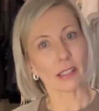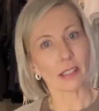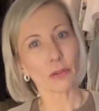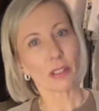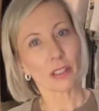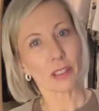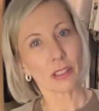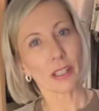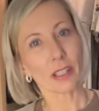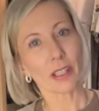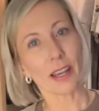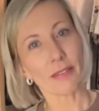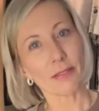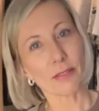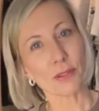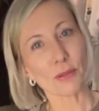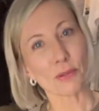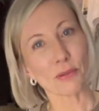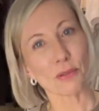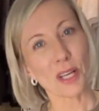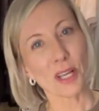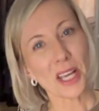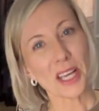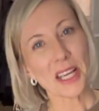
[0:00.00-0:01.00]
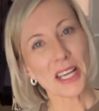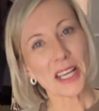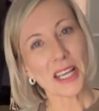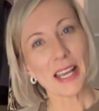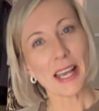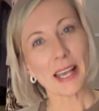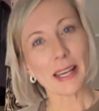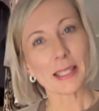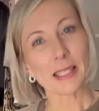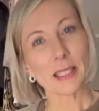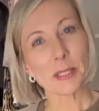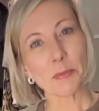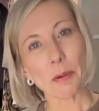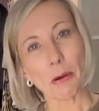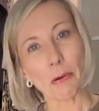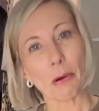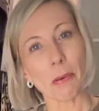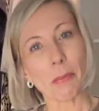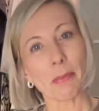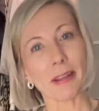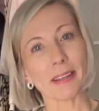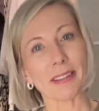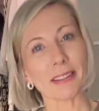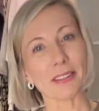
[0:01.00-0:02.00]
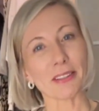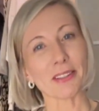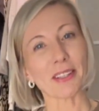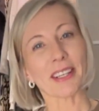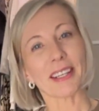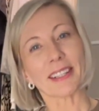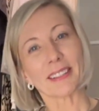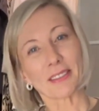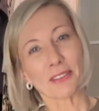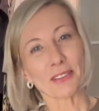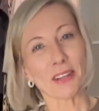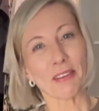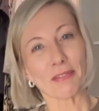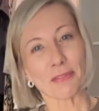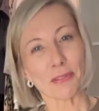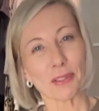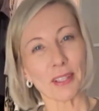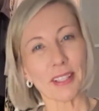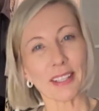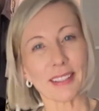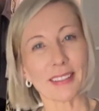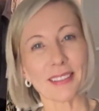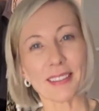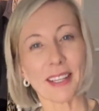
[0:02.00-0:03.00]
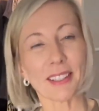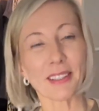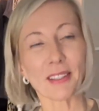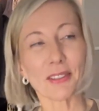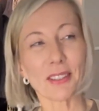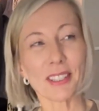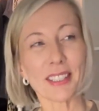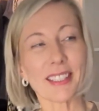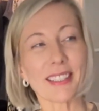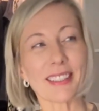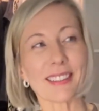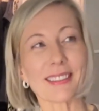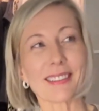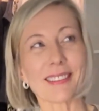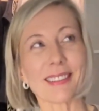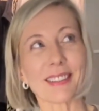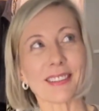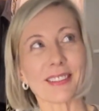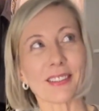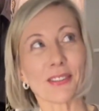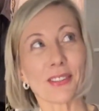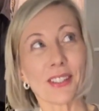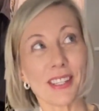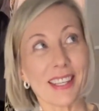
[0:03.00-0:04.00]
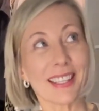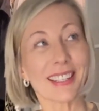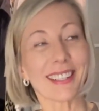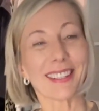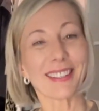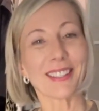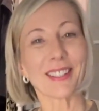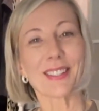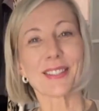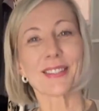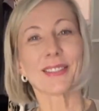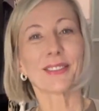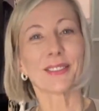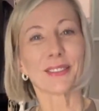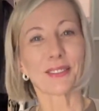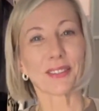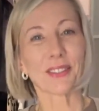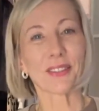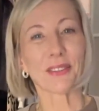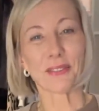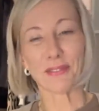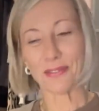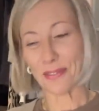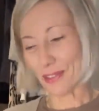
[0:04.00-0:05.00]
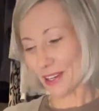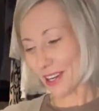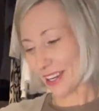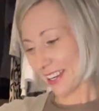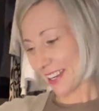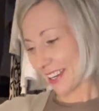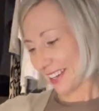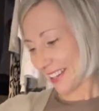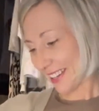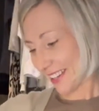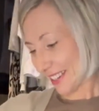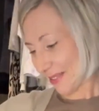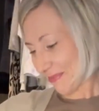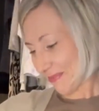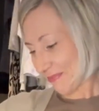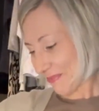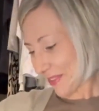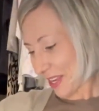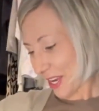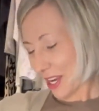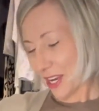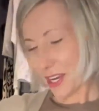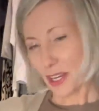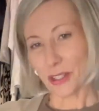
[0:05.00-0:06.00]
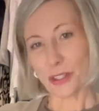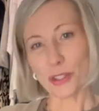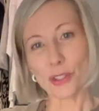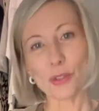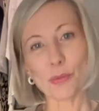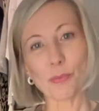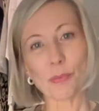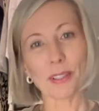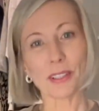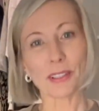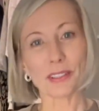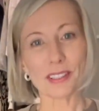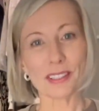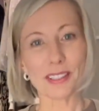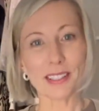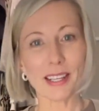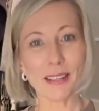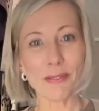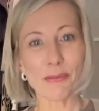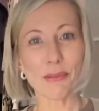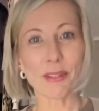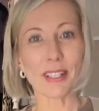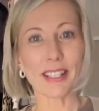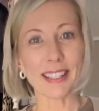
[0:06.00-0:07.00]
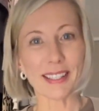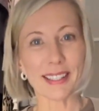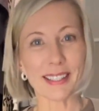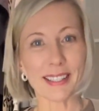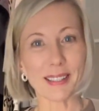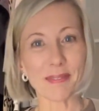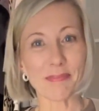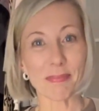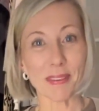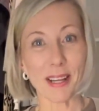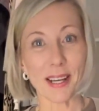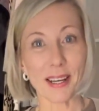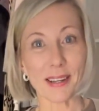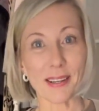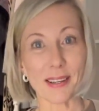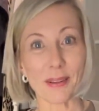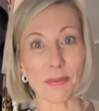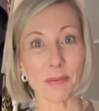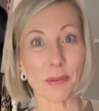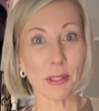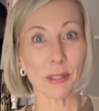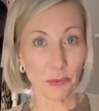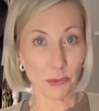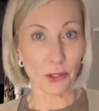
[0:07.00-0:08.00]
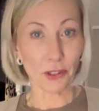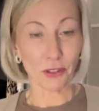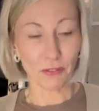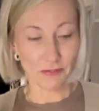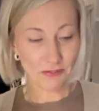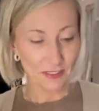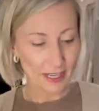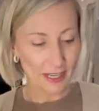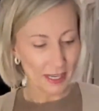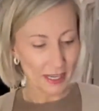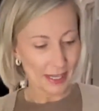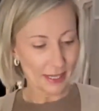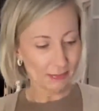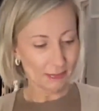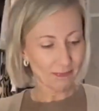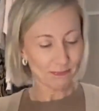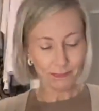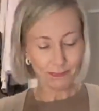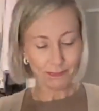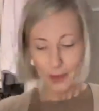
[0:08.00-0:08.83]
I don't think I have to experiment. I don't think I need to look, for any other shoe, because that really will work fine.